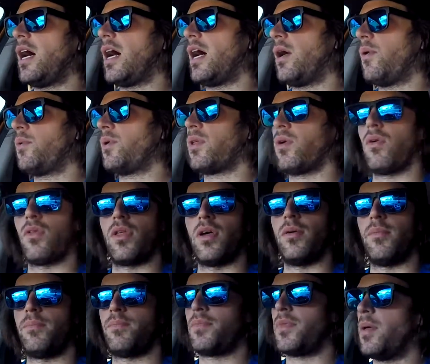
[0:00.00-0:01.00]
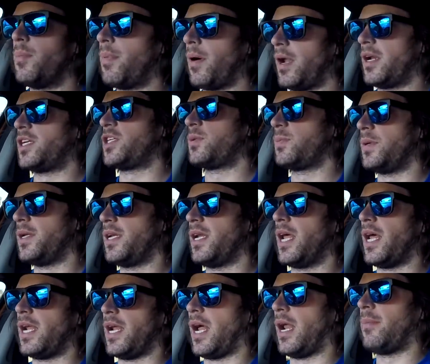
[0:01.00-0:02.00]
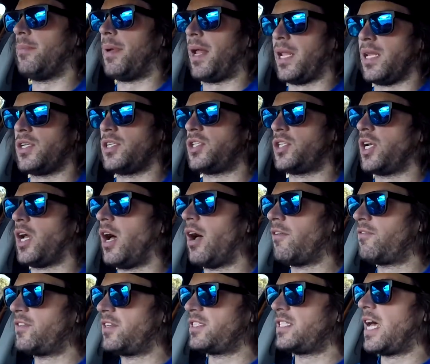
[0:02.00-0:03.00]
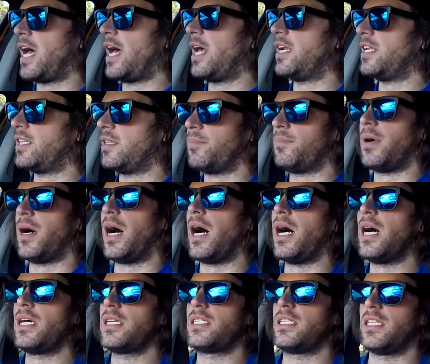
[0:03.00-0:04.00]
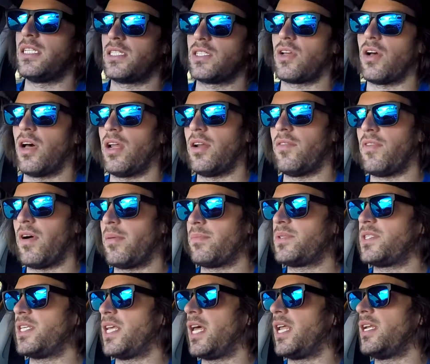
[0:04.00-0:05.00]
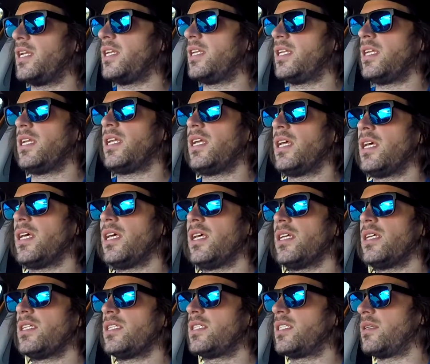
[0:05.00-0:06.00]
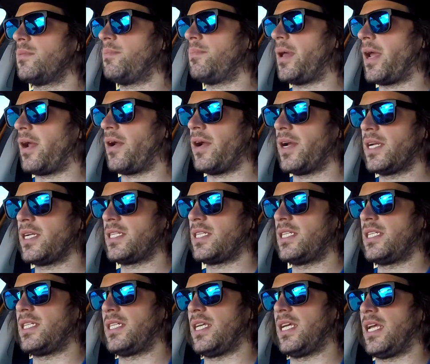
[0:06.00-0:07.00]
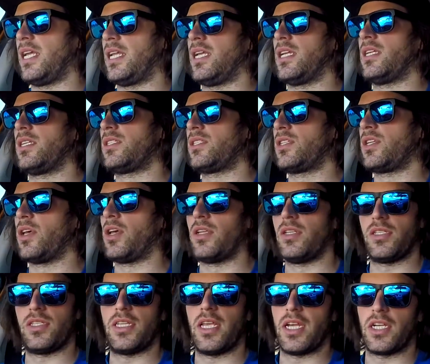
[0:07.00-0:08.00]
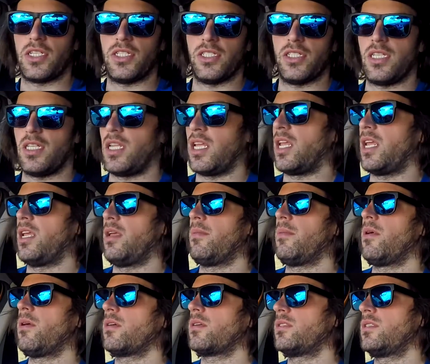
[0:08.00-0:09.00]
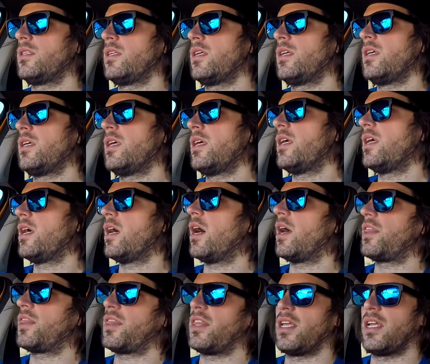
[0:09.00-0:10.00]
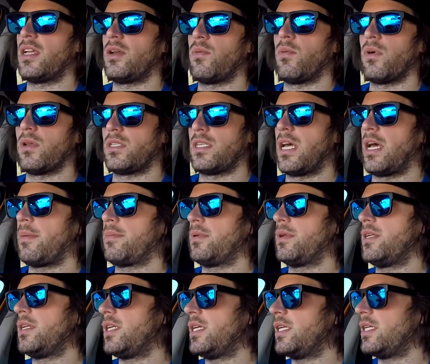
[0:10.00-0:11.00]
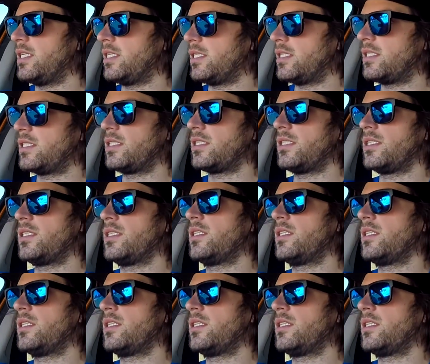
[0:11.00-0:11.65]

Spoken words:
with all the punishment and unbalanced shaft it's had in the past, it's kind of upset some bearings in certain sections of the gearbox. I think what's happened is,